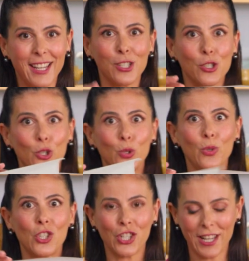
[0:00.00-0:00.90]
is
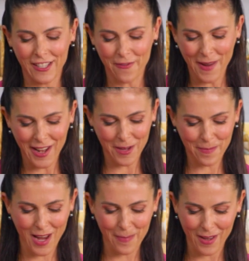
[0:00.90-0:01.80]
2 sheets of baking
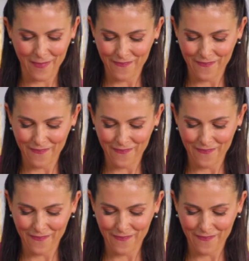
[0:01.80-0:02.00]
paper.